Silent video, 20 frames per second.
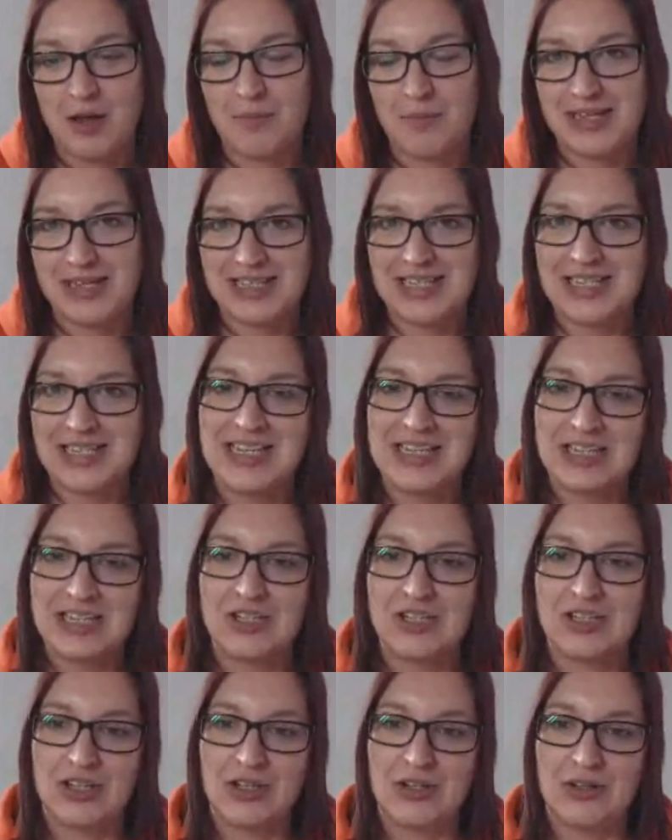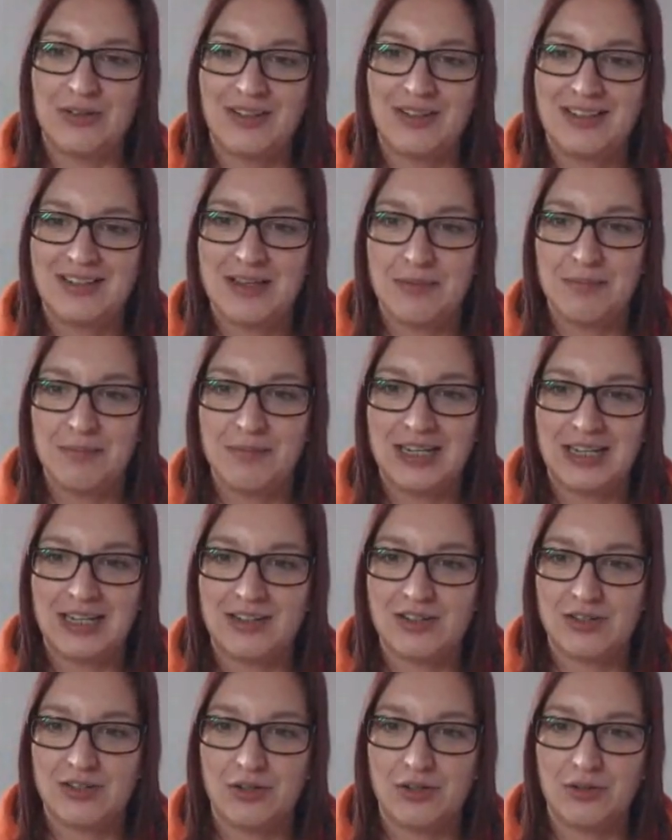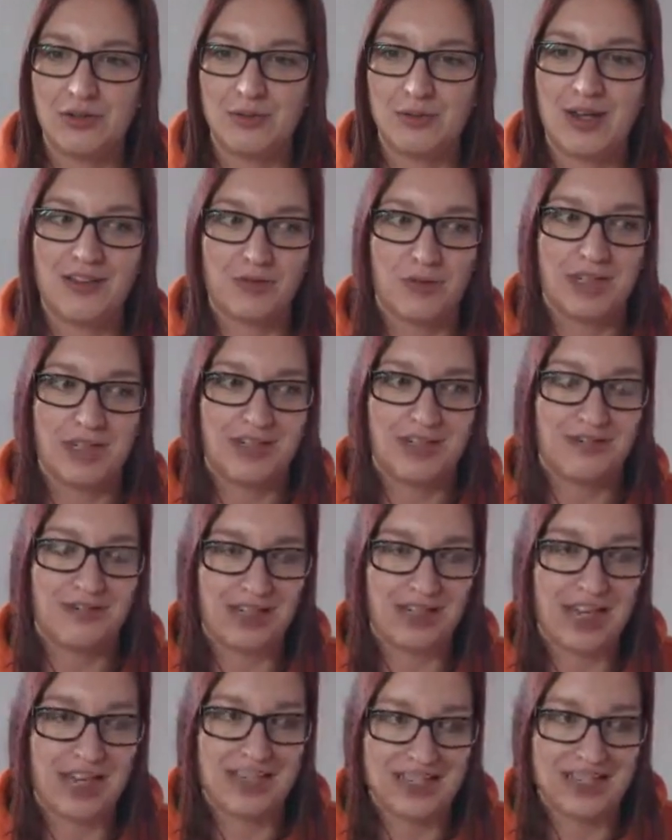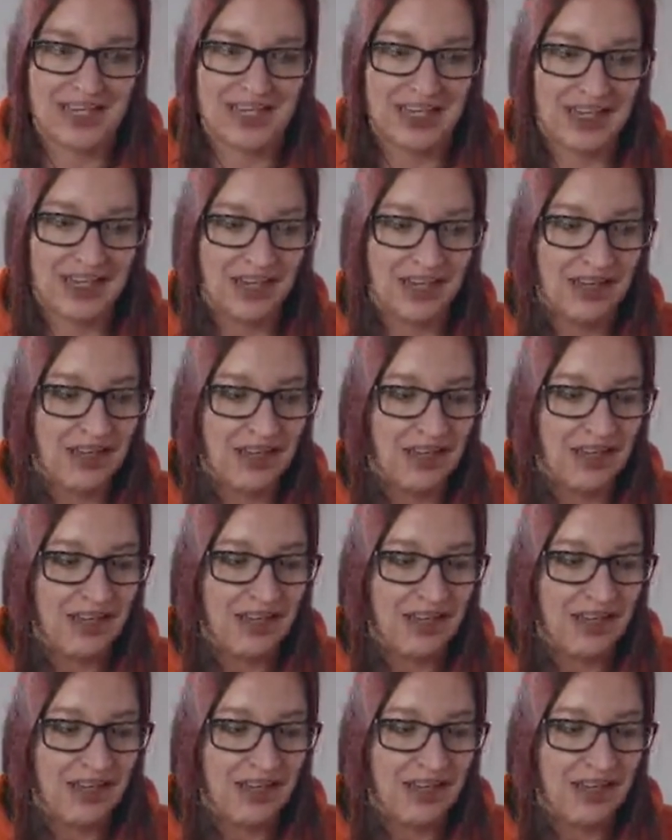a business into two simply to avoid V A T.